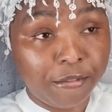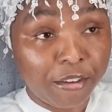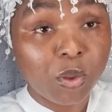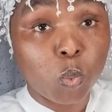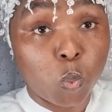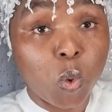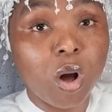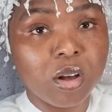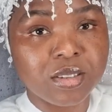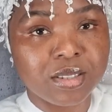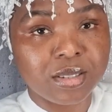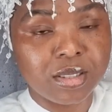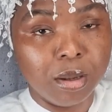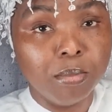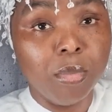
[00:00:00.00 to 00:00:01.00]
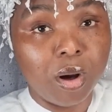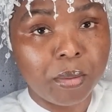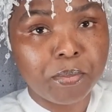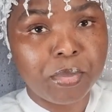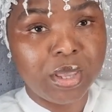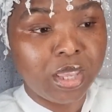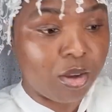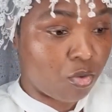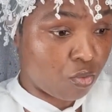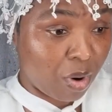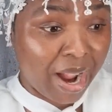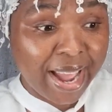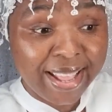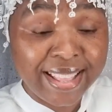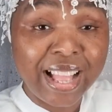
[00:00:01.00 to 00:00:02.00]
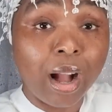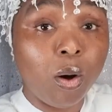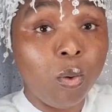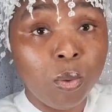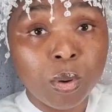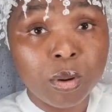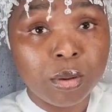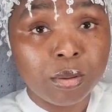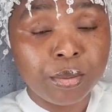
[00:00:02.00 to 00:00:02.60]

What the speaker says: if it was the MOTB right now,